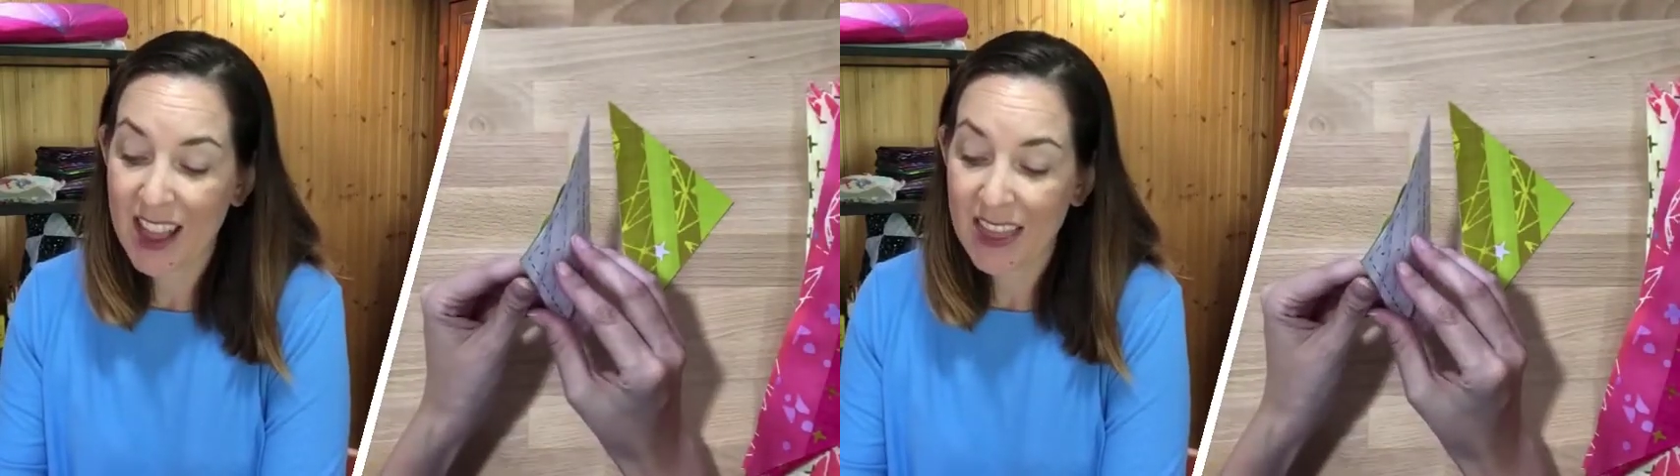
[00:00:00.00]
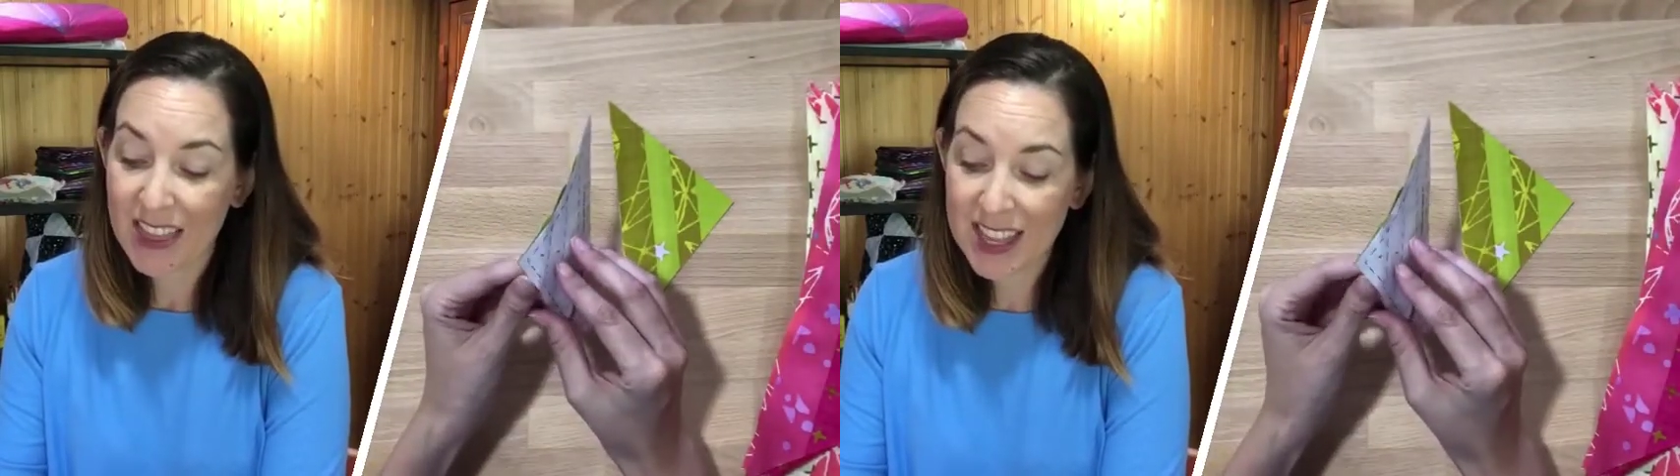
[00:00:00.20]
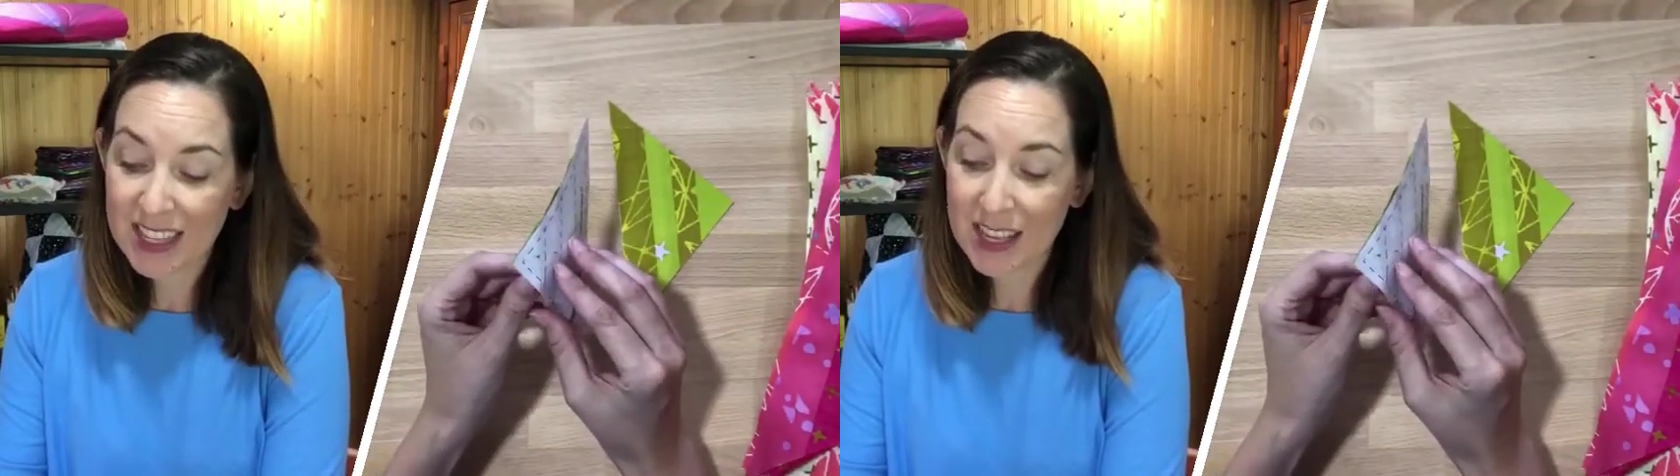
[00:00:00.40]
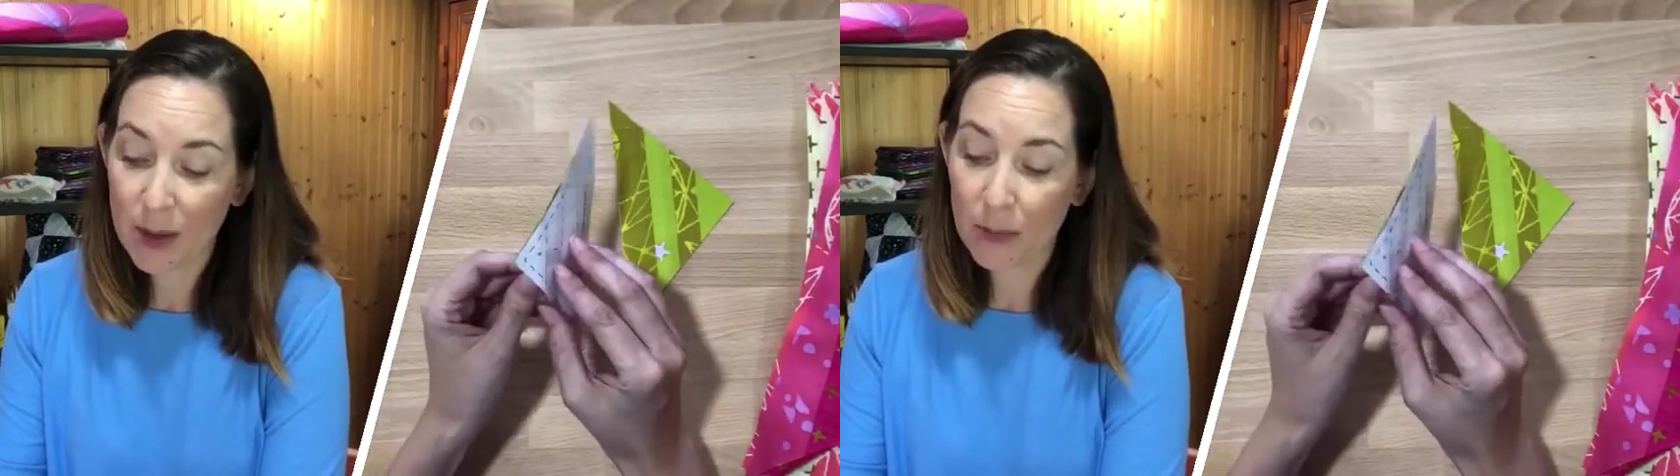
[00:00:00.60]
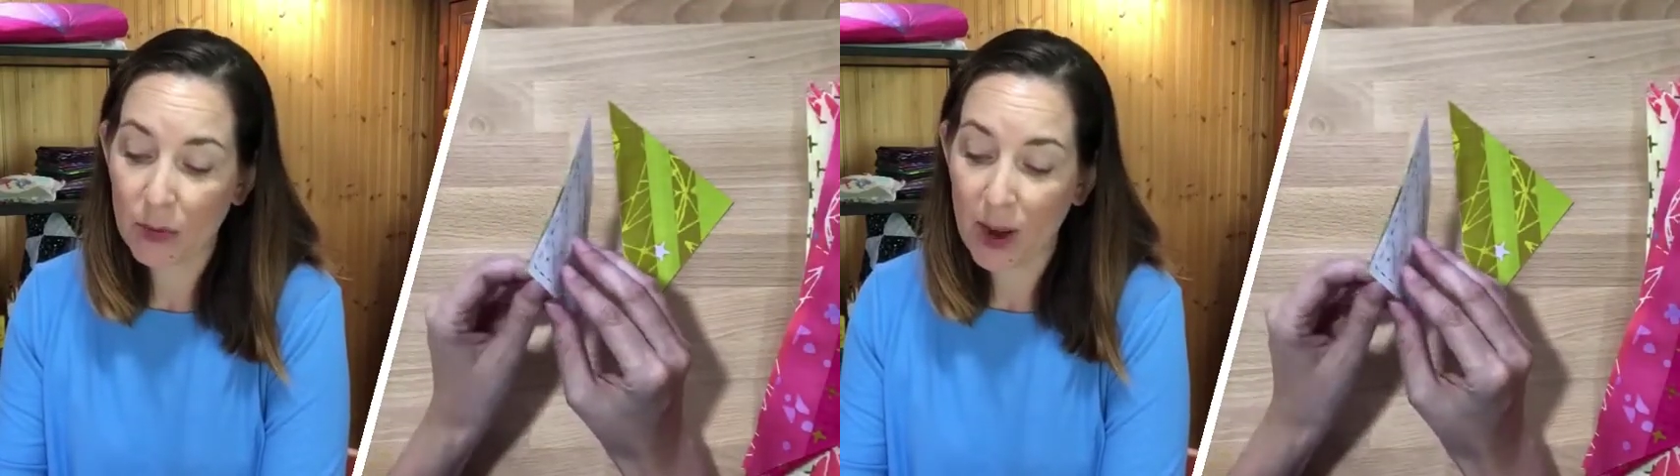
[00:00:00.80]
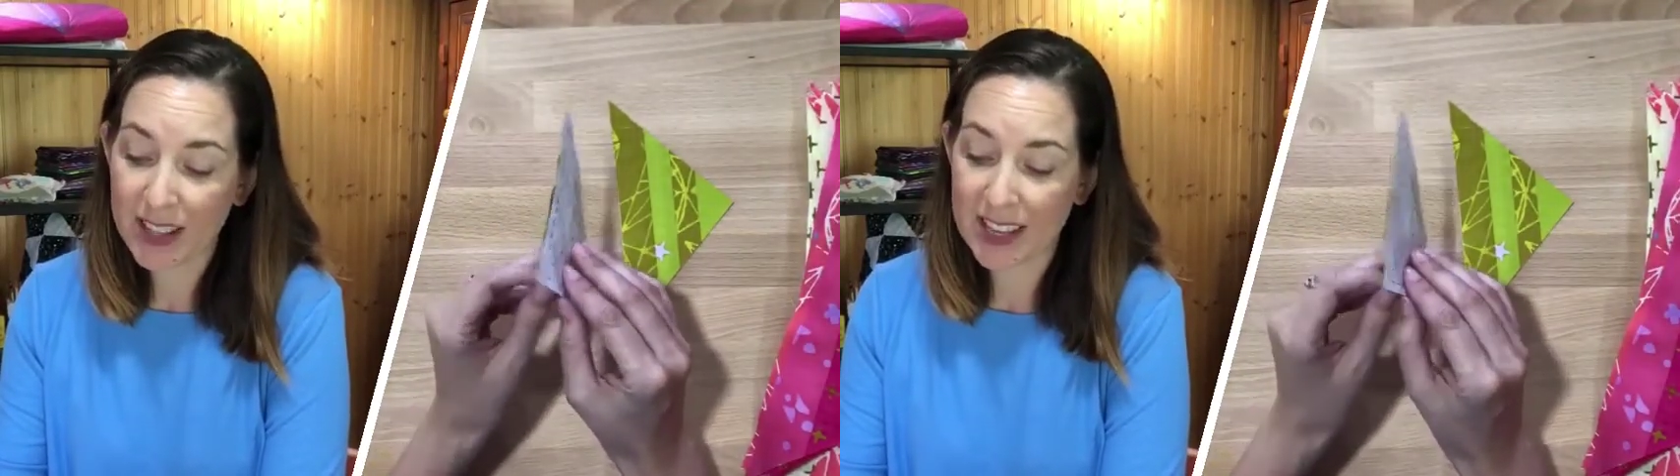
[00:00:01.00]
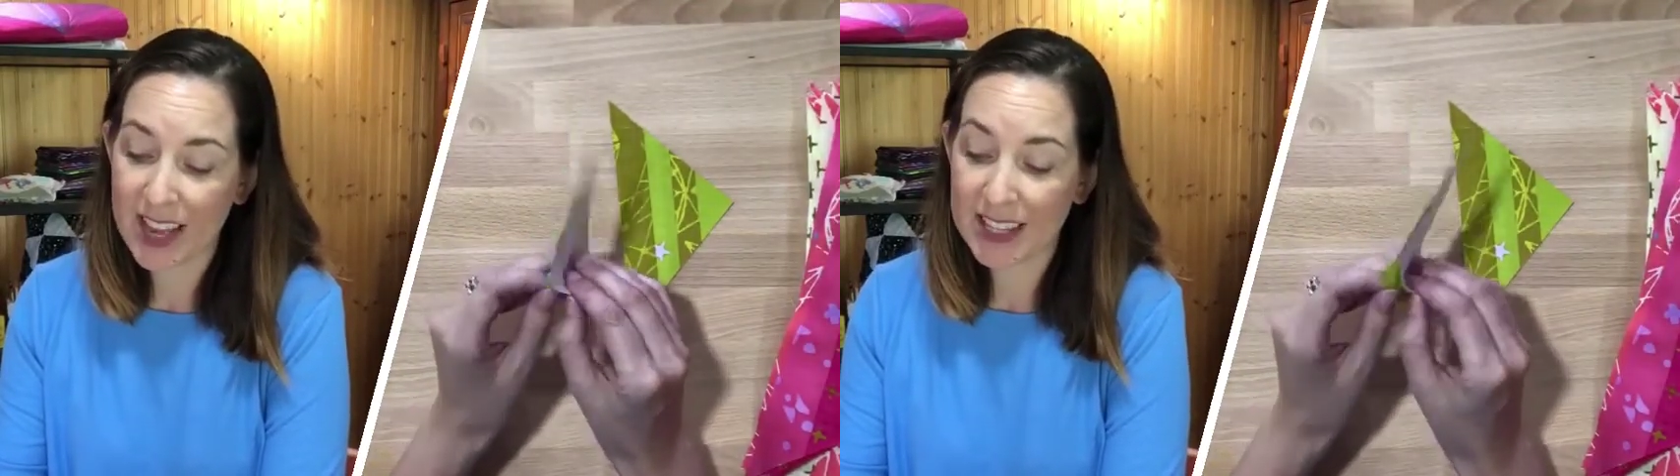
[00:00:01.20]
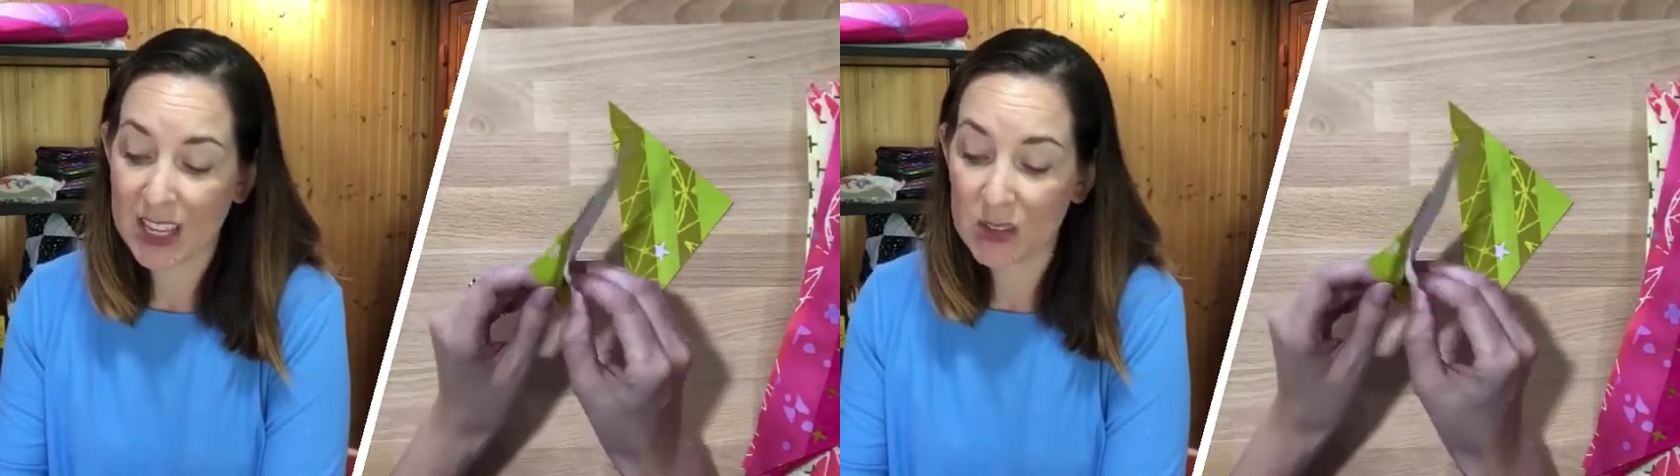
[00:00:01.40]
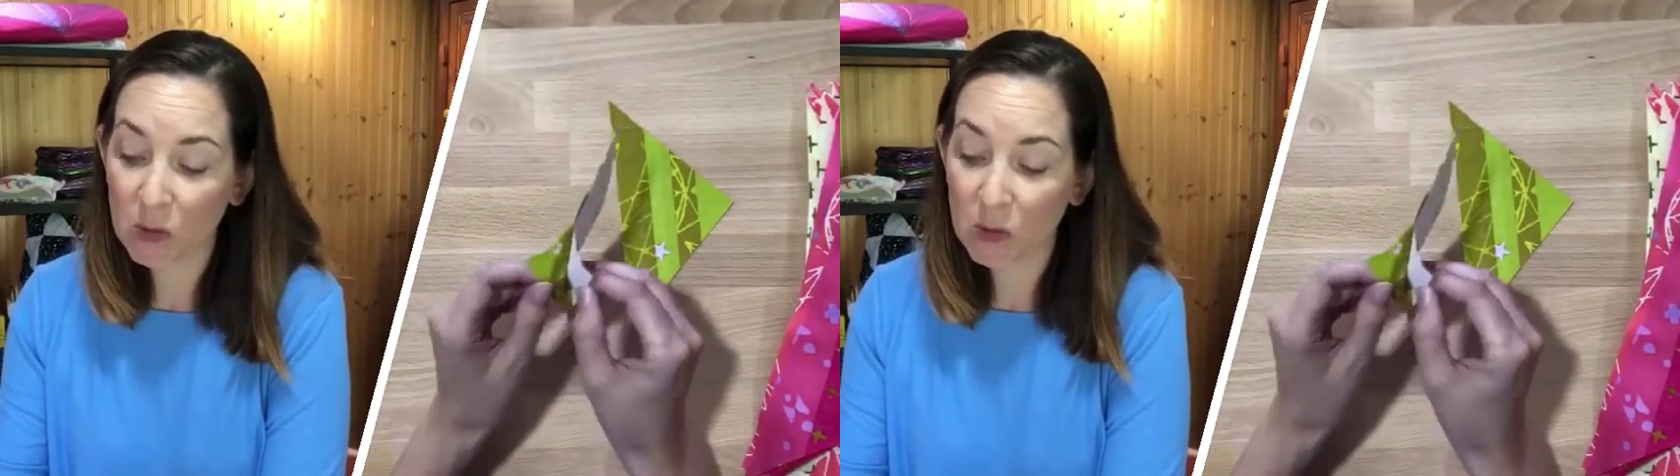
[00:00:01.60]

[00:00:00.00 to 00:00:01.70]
this process is